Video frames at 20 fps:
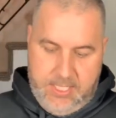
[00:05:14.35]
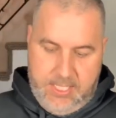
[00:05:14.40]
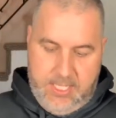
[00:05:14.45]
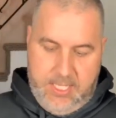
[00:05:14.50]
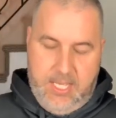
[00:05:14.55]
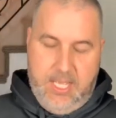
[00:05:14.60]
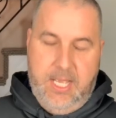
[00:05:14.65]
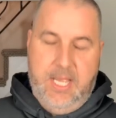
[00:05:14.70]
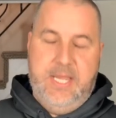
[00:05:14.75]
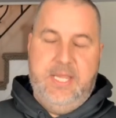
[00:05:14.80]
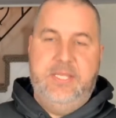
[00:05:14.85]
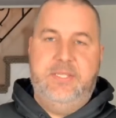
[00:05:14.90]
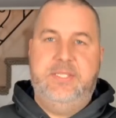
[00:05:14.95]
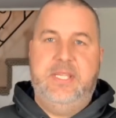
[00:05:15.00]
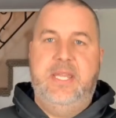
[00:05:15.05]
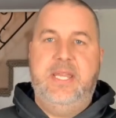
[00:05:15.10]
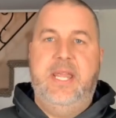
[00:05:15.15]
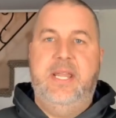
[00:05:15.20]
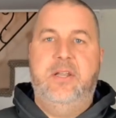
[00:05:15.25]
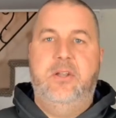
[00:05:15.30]
I
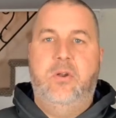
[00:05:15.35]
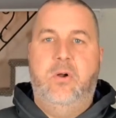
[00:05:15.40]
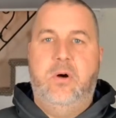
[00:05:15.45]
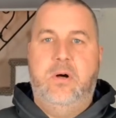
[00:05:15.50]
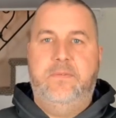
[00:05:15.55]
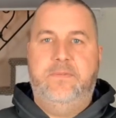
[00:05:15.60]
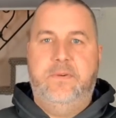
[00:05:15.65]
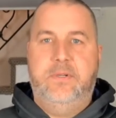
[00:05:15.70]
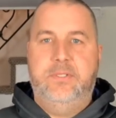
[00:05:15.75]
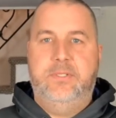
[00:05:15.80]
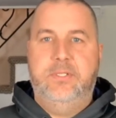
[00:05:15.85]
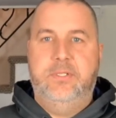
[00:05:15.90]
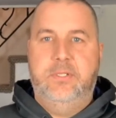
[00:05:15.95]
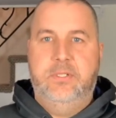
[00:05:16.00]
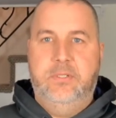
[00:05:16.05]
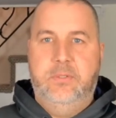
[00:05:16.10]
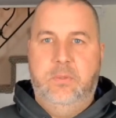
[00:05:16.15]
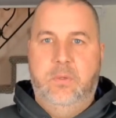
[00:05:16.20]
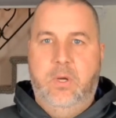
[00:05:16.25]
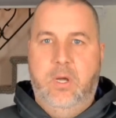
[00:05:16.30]
sent out an offer
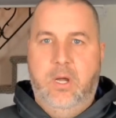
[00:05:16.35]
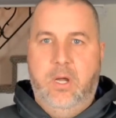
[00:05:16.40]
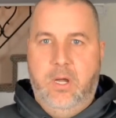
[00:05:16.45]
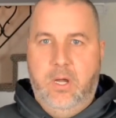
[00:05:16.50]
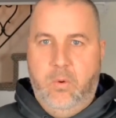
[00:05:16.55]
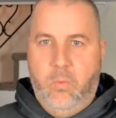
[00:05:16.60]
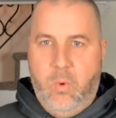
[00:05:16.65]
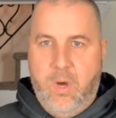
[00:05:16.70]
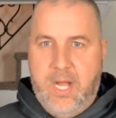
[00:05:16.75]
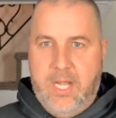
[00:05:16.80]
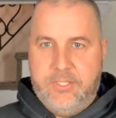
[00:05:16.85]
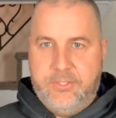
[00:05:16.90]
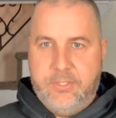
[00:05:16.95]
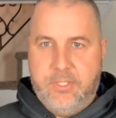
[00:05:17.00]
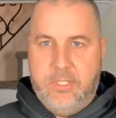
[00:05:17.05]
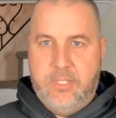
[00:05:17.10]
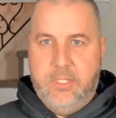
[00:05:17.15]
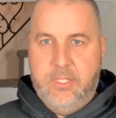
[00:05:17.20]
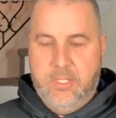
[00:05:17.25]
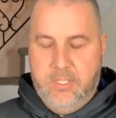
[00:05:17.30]
to a
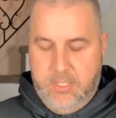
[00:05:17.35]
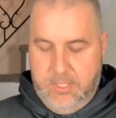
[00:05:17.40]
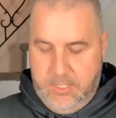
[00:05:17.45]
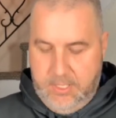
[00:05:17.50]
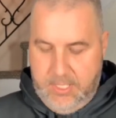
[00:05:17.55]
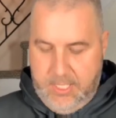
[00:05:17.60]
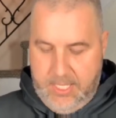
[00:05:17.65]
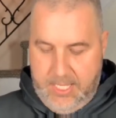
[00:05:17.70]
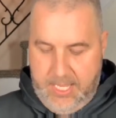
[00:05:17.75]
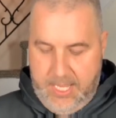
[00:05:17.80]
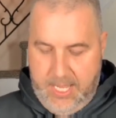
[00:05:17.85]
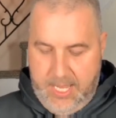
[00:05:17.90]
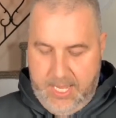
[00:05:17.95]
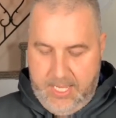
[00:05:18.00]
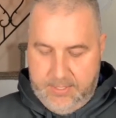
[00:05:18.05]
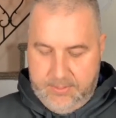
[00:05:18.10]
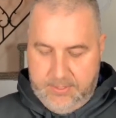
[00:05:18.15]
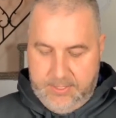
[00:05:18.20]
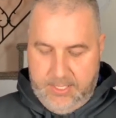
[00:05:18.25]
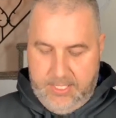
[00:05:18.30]
watcher,
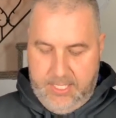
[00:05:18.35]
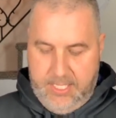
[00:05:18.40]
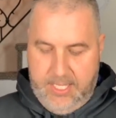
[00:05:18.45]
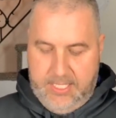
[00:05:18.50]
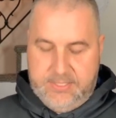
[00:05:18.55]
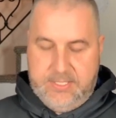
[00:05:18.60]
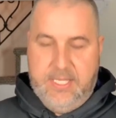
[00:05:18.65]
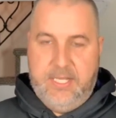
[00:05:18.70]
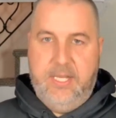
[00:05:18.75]
and I sent